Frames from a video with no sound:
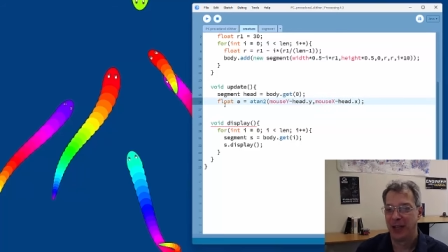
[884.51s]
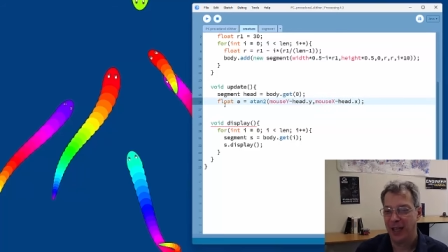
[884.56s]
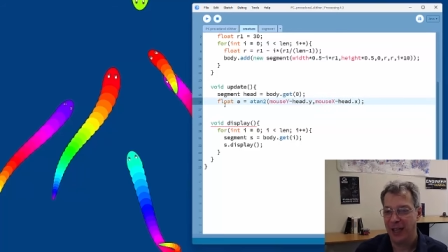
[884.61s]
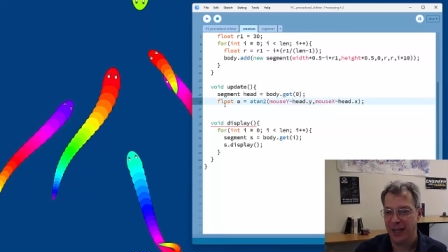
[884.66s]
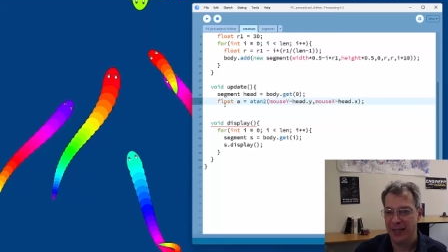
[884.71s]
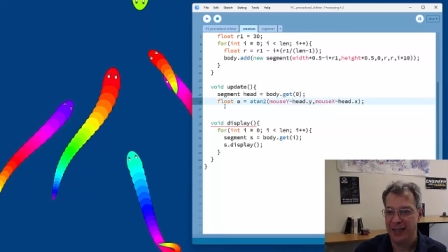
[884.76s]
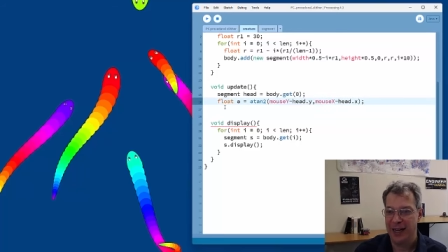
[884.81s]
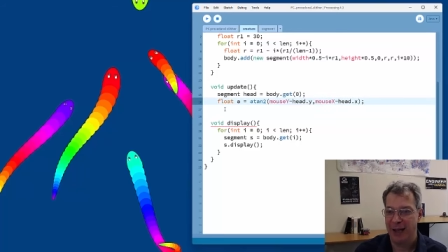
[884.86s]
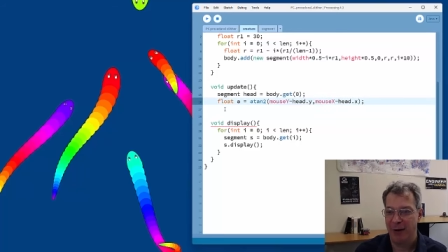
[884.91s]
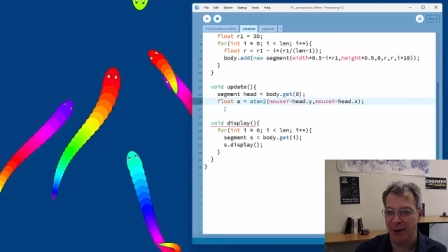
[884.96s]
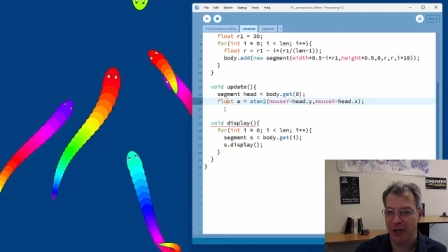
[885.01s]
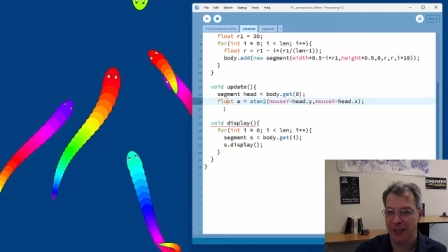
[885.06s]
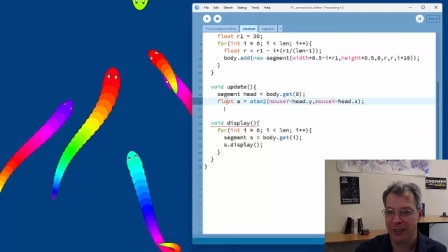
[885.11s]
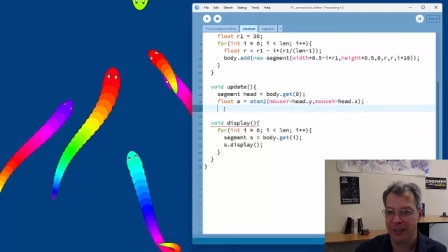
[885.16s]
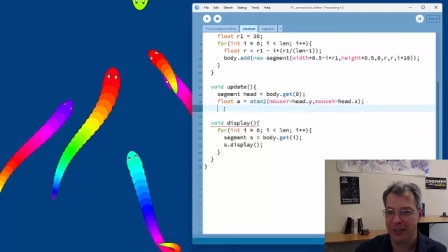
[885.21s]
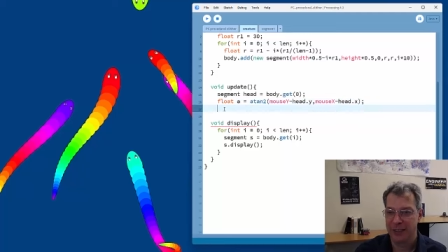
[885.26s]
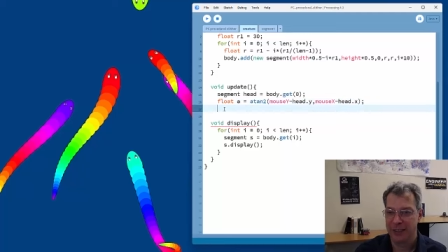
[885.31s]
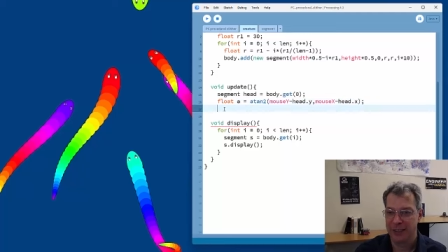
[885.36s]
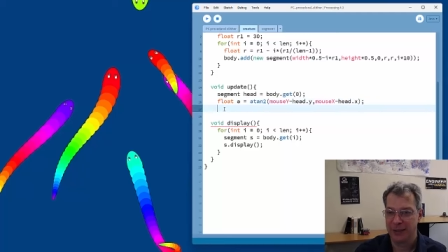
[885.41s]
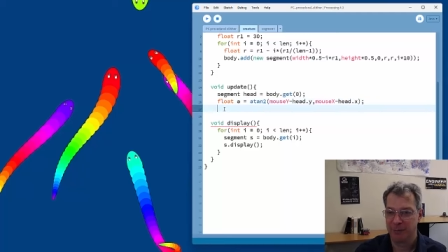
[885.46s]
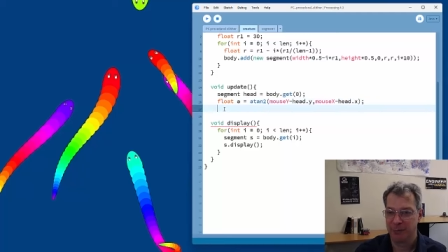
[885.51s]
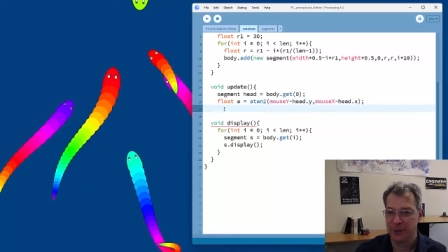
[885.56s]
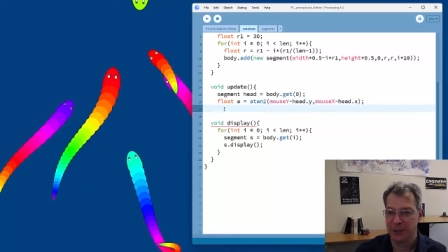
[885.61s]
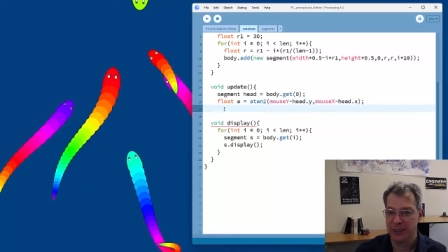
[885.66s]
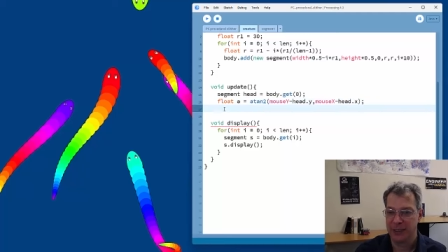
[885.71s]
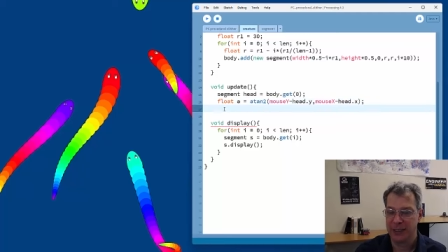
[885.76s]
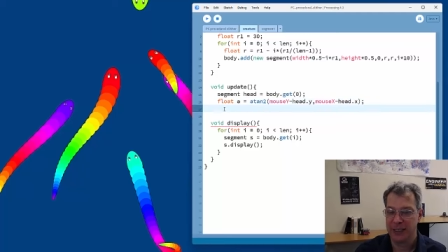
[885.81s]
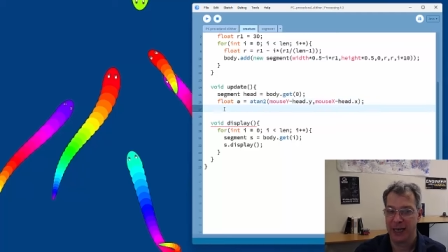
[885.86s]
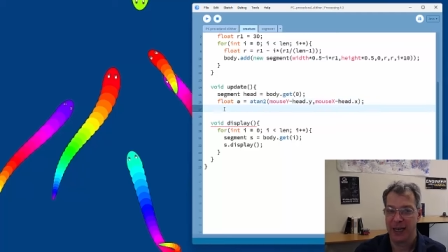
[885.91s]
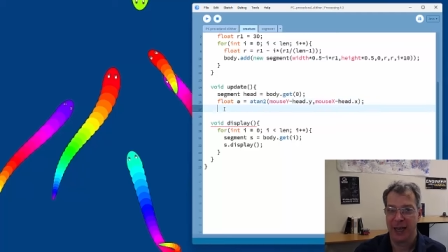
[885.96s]
And now I can
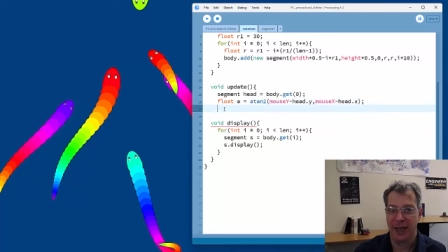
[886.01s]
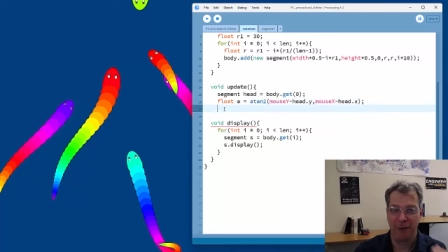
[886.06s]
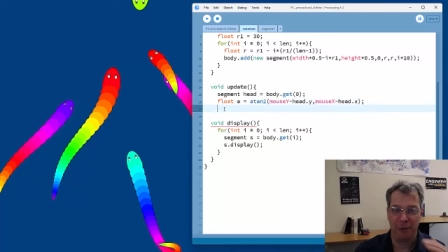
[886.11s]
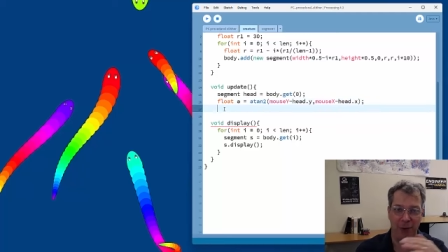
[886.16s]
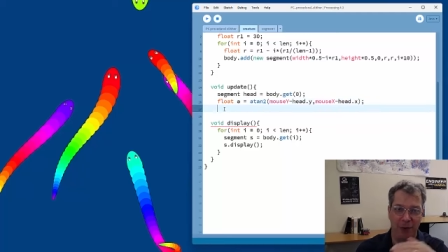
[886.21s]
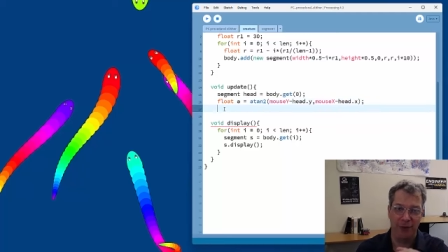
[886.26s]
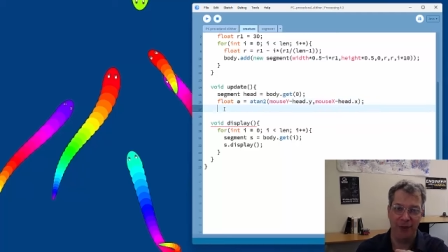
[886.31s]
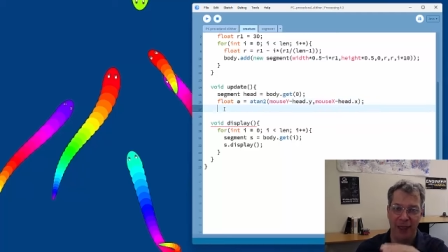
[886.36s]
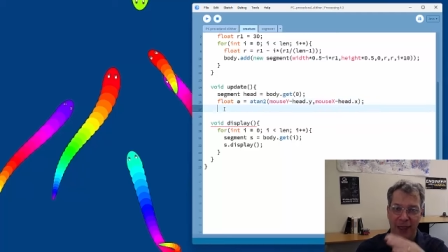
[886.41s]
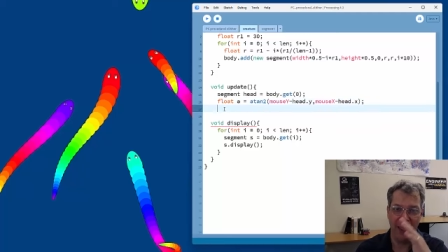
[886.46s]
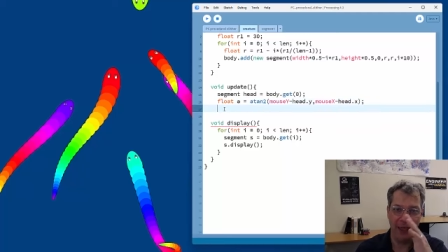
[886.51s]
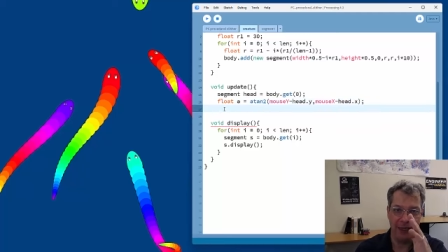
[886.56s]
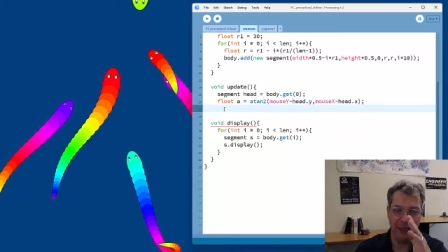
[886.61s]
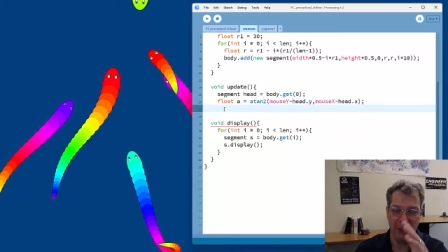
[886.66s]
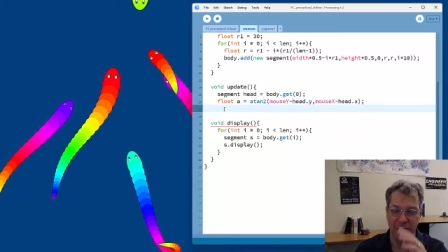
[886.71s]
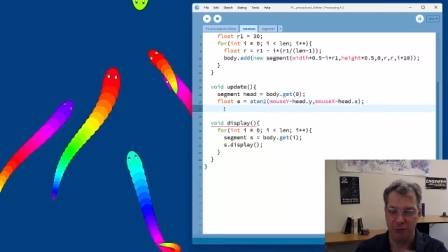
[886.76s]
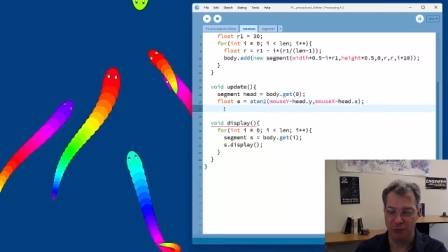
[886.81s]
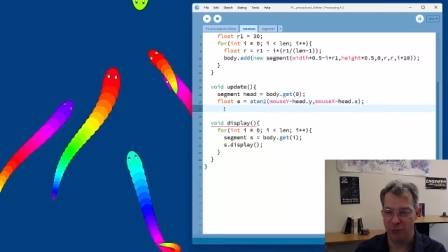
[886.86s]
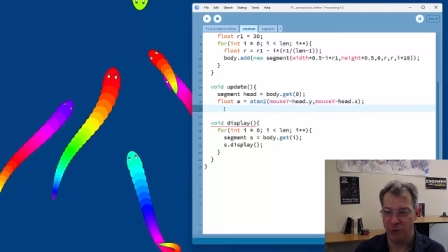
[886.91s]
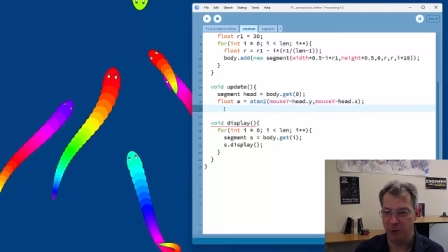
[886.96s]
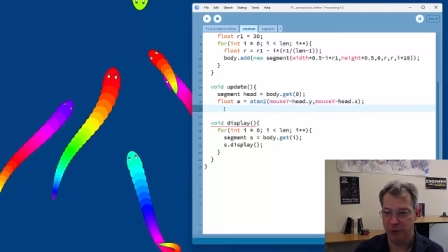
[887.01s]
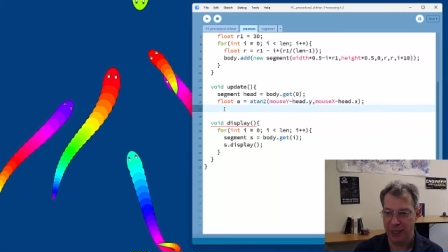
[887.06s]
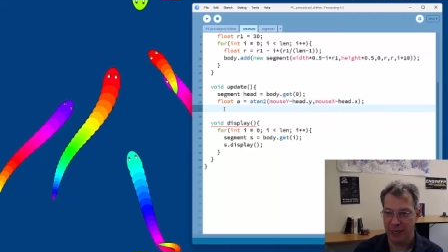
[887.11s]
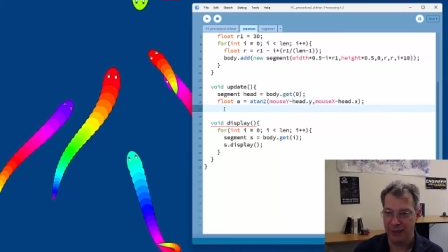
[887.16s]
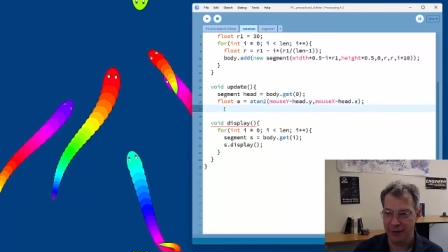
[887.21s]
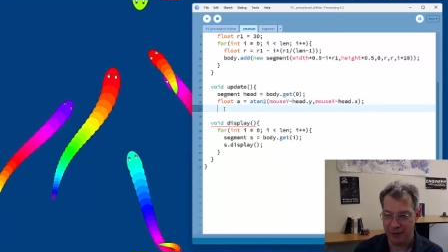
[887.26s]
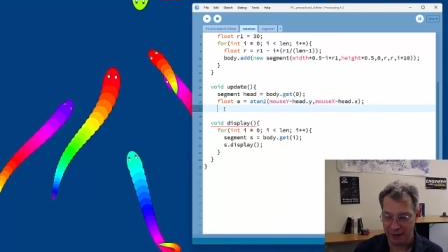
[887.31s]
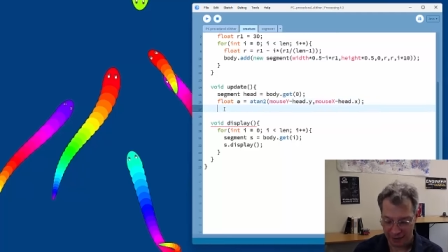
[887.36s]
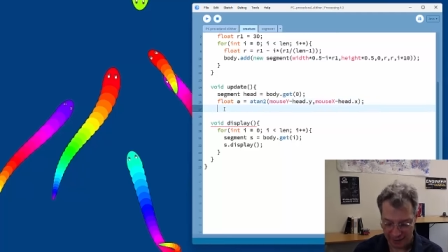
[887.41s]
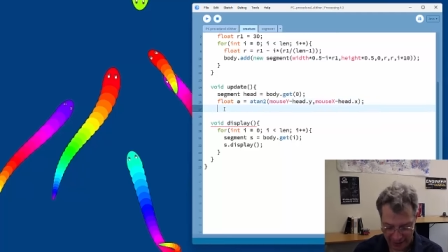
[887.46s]
simply say I want the head to
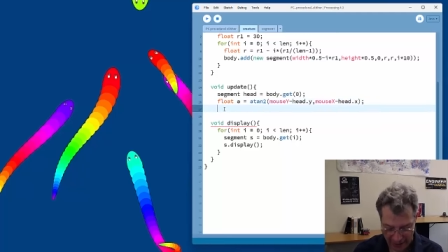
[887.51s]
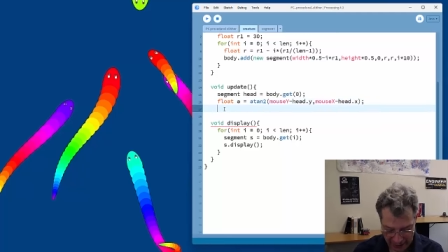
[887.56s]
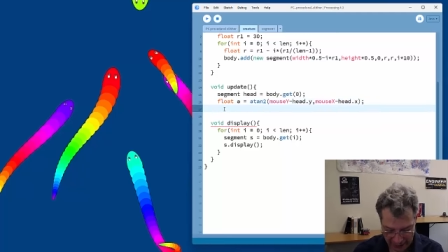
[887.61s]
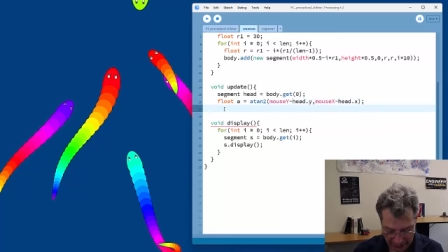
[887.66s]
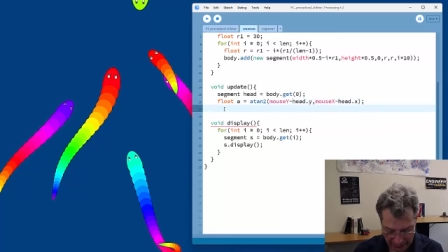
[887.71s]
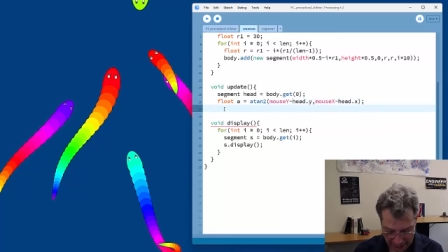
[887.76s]
rotate at that